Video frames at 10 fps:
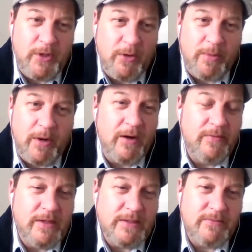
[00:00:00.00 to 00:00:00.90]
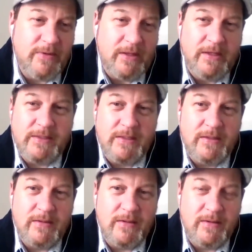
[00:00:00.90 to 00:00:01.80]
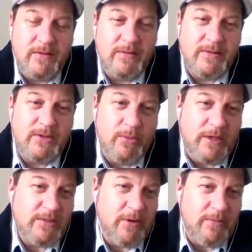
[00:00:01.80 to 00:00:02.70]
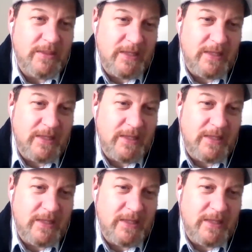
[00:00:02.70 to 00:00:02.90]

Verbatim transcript: know, part of this really isn't so much about me